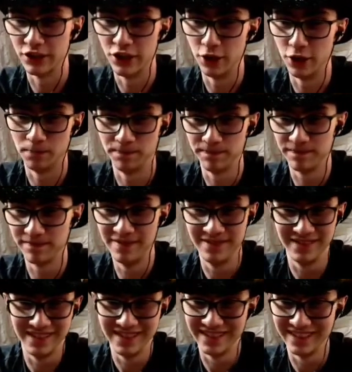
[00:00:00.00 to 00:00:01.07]
No.
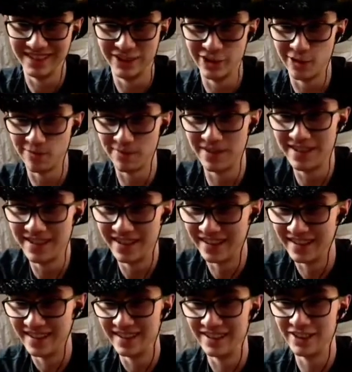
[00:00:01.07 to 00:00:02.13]
Nope.
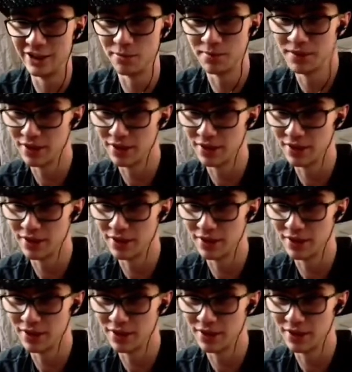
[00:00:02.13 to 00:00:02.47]
Nope, he goes